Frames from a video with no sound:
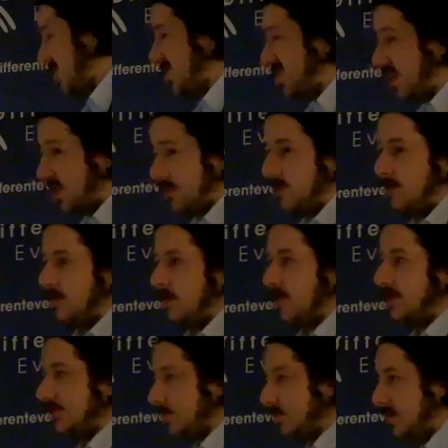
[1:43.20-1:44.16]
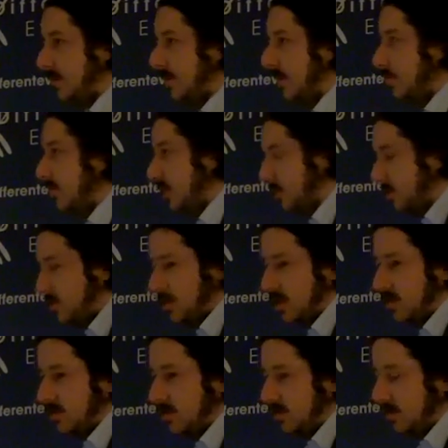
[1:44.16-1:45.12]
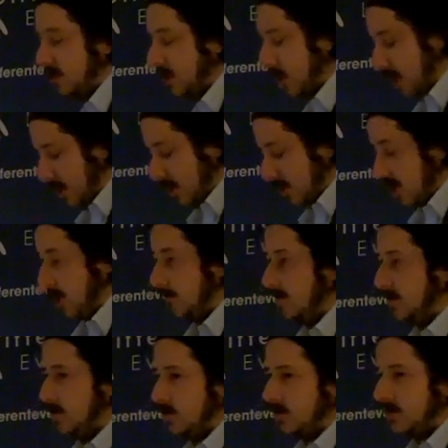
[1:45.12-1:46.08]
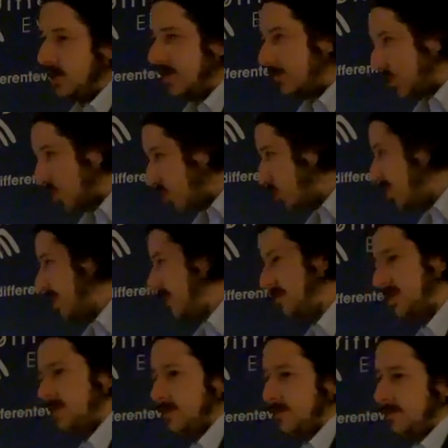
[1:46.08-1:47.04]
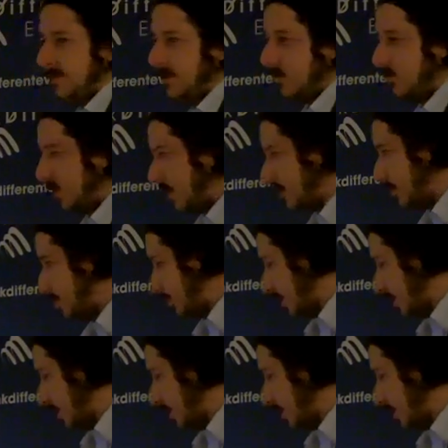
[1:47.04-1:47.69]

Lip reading: a chance that person B might be interested to come to your site, but only if it's something they're willing to